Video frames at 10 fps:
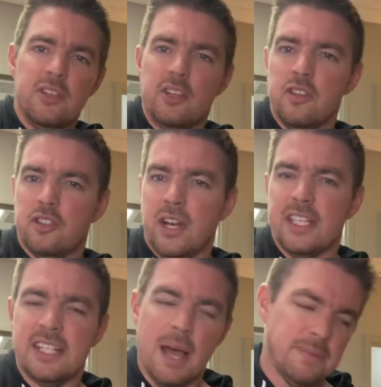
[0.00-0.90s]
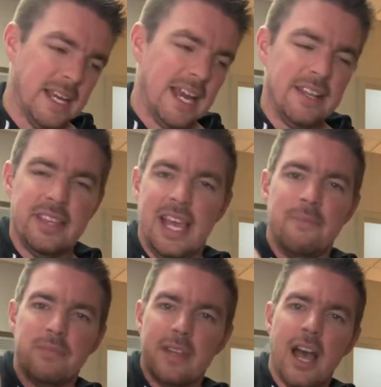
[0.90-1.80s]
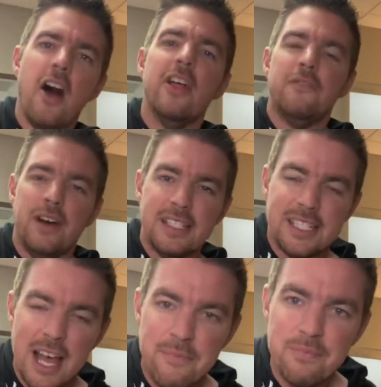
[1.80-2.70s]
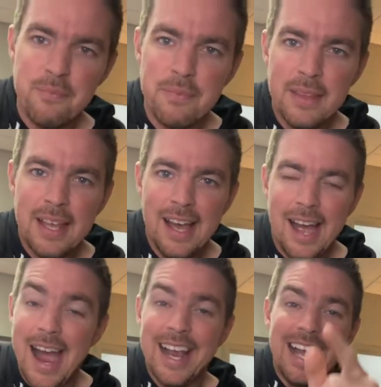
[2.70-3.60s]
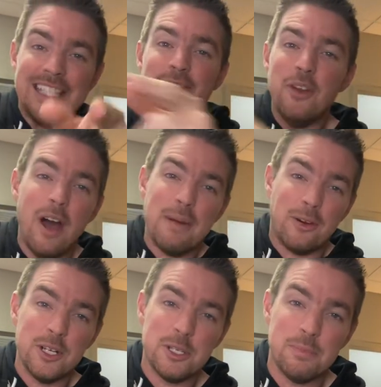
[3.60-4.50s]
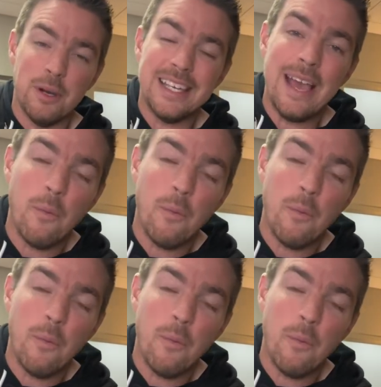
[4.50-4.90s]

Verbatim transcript: You do string stops, that kind of thing. all that fun stuff. All right, guys, if you don't have my Christmas book yet,